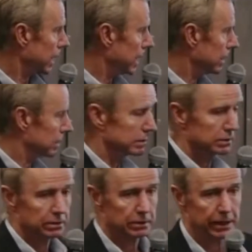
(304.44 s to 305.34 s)
higher on
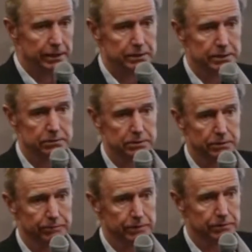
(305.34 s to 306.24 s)
grade 6 or
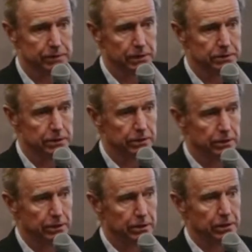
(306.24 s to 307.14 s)
7 results. So
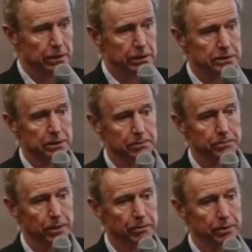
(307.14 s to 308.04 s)
it's a
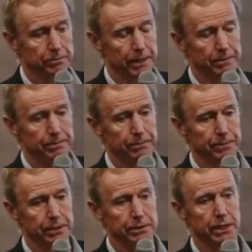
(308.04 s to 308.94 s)
problem that
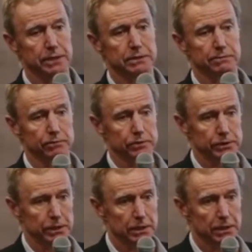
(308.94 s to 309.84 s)
perpetuates,
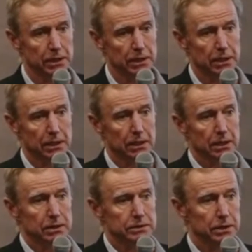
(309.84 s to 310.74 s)
unfortunately.
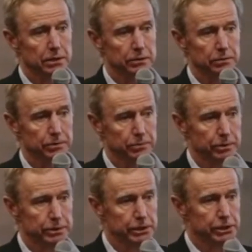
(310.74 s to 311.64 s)
So with poor
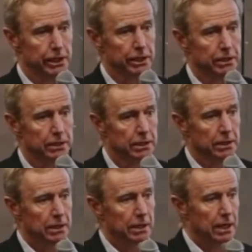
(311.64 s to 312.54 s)
teaching
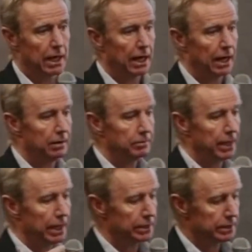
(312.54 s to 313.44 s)

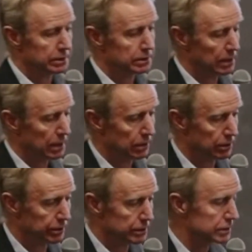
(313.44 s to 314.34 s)
and
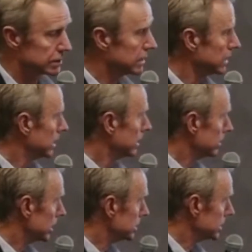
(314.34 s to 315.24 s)
learners
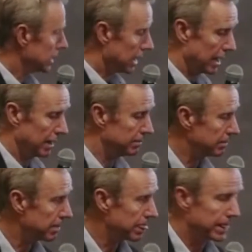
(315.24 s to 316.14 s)
not
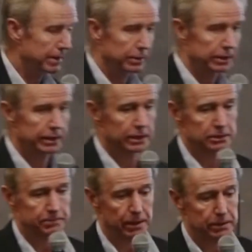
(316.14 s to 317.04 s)
getting
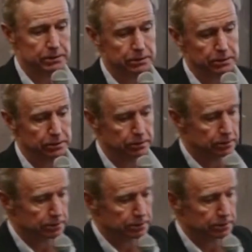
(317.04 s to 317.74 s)
exposed to